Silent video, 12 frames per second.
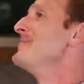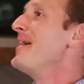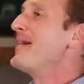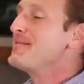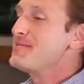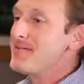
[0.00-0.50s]

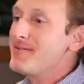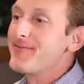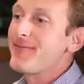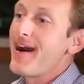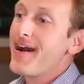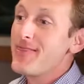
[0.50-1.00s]
They are doing
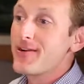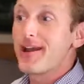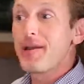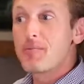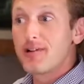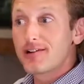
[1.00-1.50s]
fine. Their
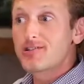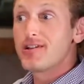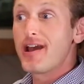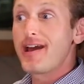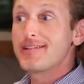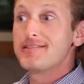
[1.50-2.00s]
egg production
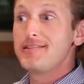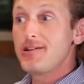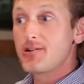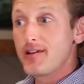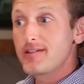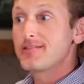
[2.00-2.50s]
has
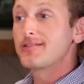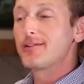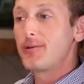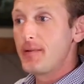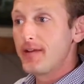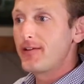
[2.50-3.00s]
decreased a
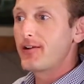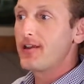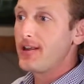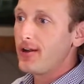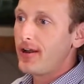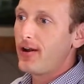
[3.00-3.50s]
little bit. They're
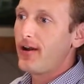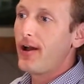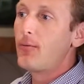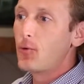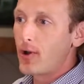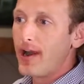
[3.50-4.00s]
getting
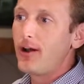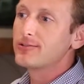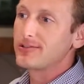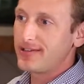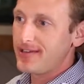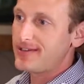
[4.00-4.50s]
more
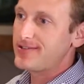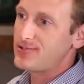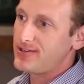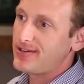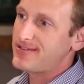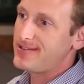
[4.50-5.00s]
elderly in as
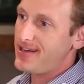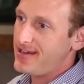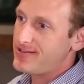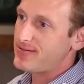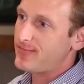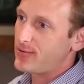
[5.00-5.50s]
chickens
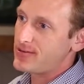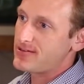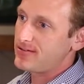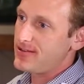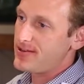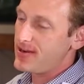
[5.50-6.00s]
age,
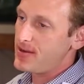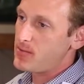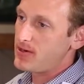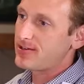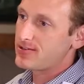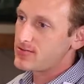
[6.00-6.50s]
unfortunately. Their egg
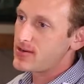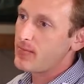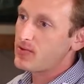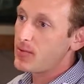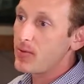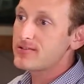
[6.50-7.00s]
production
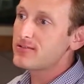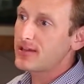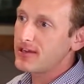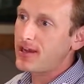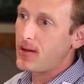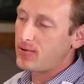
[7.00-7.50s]
drops. But we still
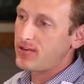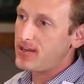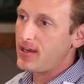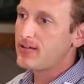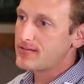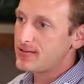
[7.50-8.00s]
get a couple a
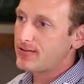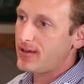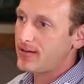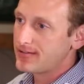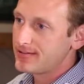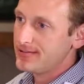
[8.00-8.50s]
day, so yeah.